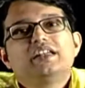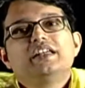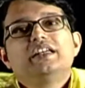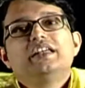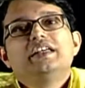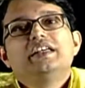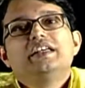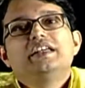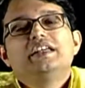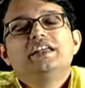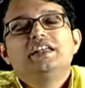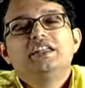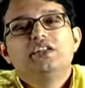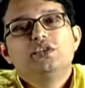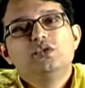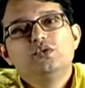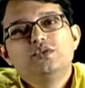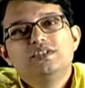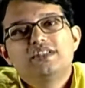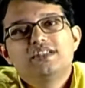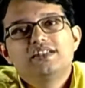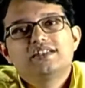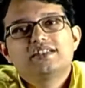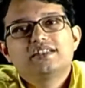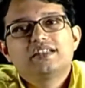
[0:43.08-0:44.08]
He
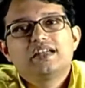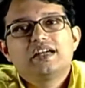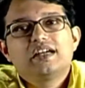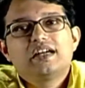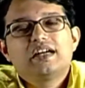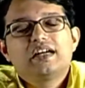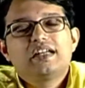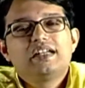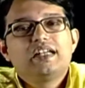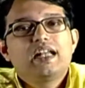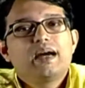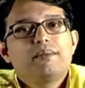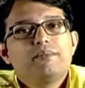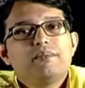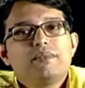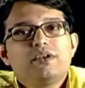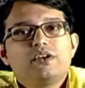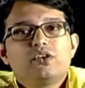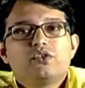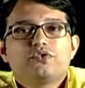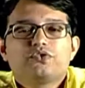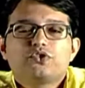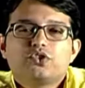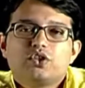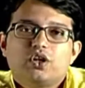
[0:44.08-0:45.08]
uses a number
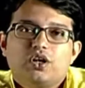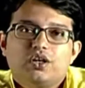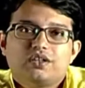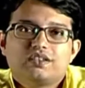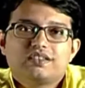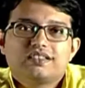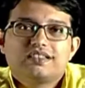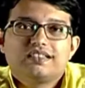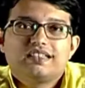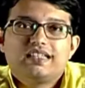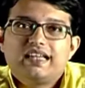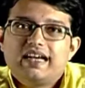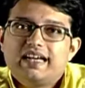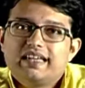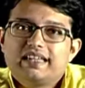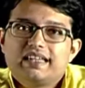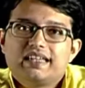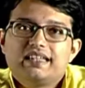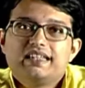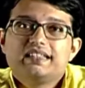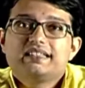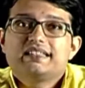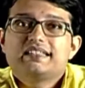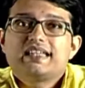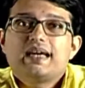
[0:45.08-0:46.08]
of shots like an
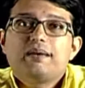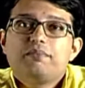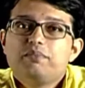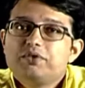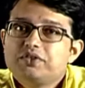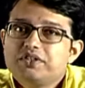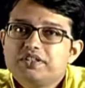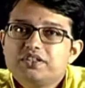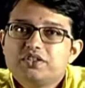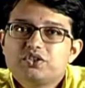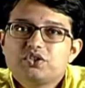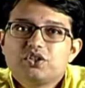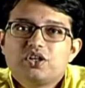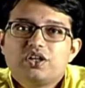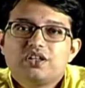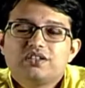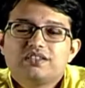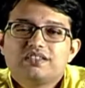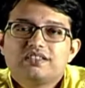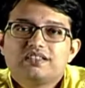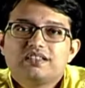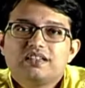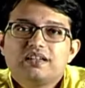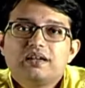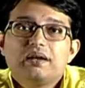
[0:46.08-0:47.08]
establishing
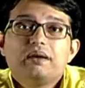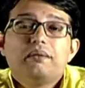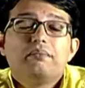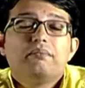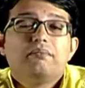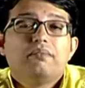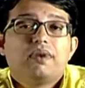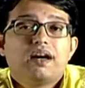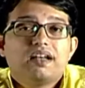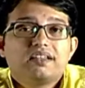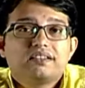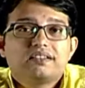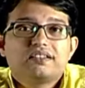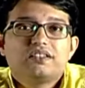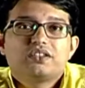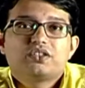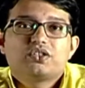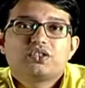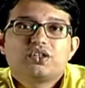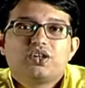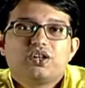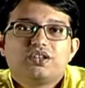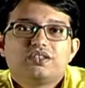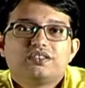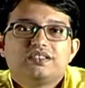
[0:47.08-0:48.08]
shots, master
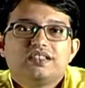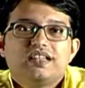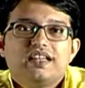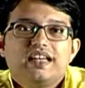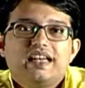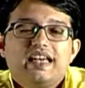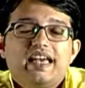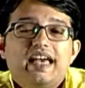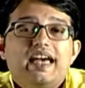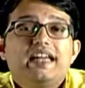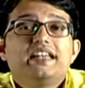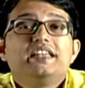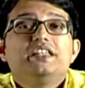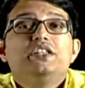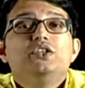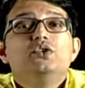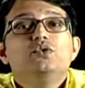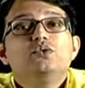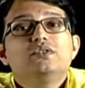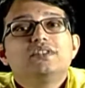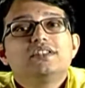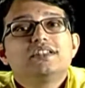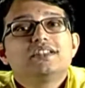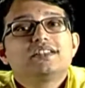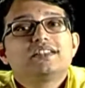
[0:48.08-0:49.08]
shot, and
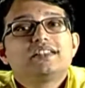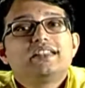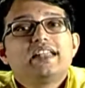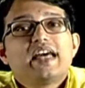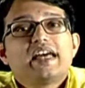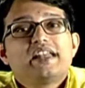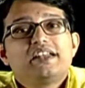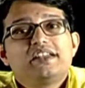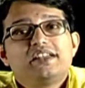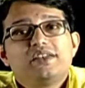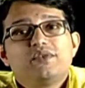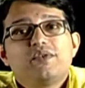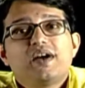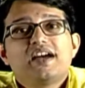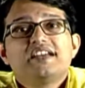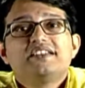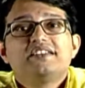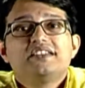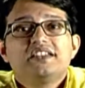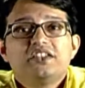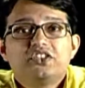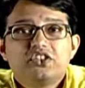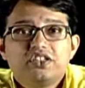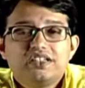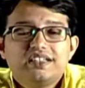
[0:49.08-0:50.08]
uses
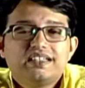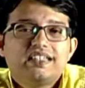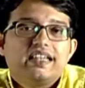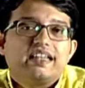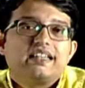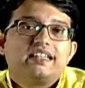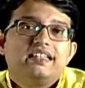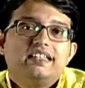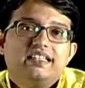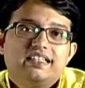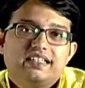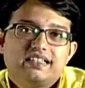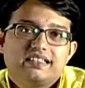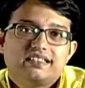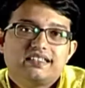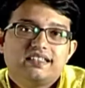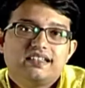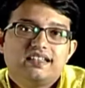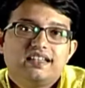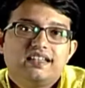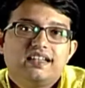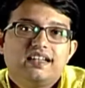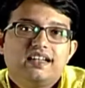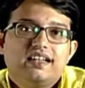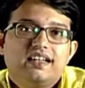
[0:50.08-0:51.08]
narrativization techniques
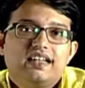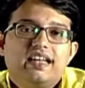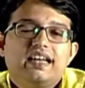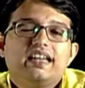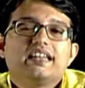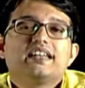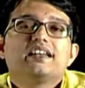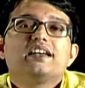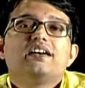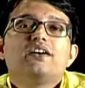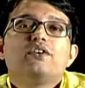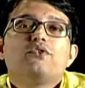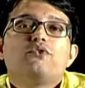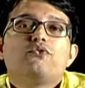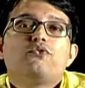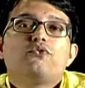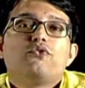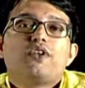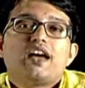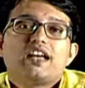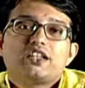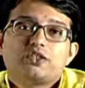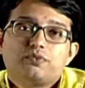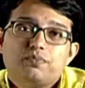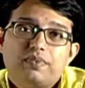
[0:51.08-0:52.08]
like
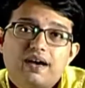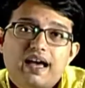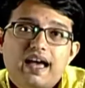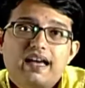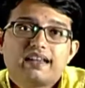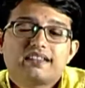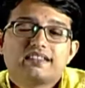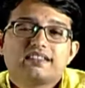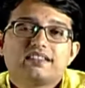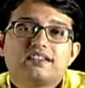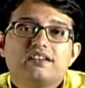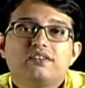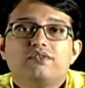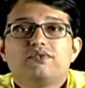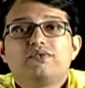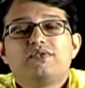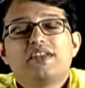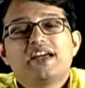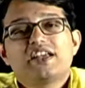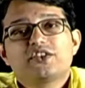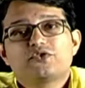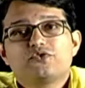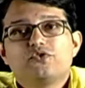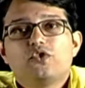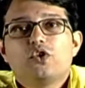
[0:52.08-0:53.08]
flashbacks,
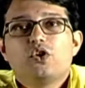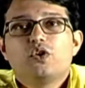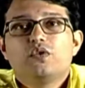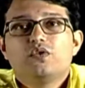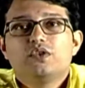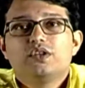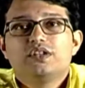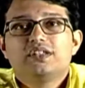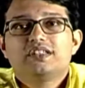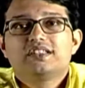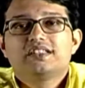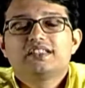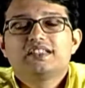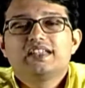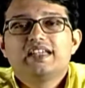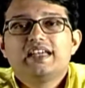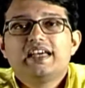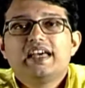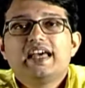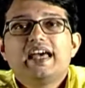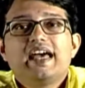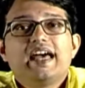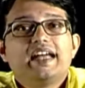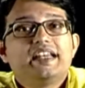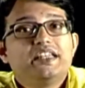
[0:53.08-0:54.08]
flash forwards,
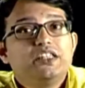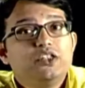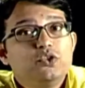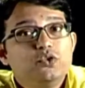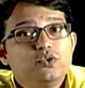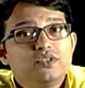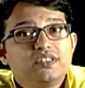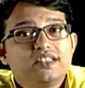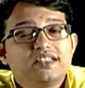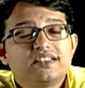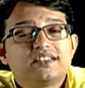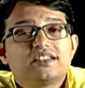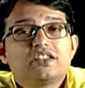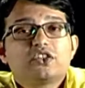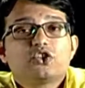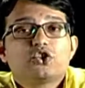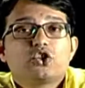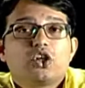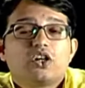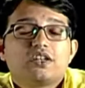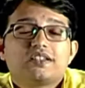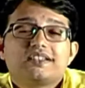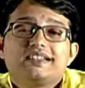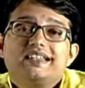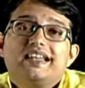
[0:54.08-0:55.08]
and uses
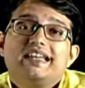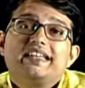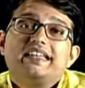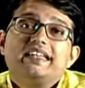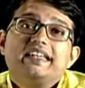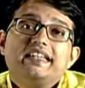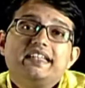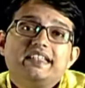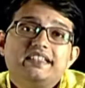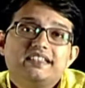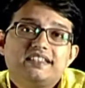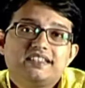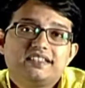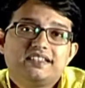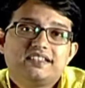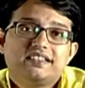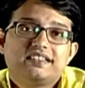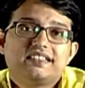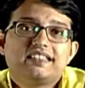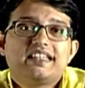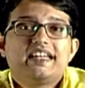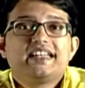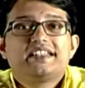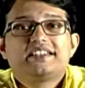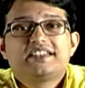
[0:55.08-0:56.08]
shots like inserts,
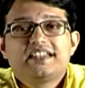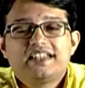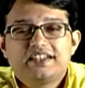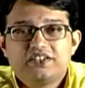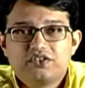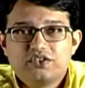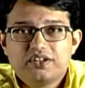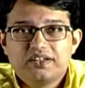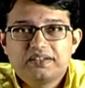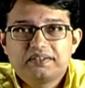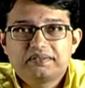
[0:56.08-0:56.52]
etc.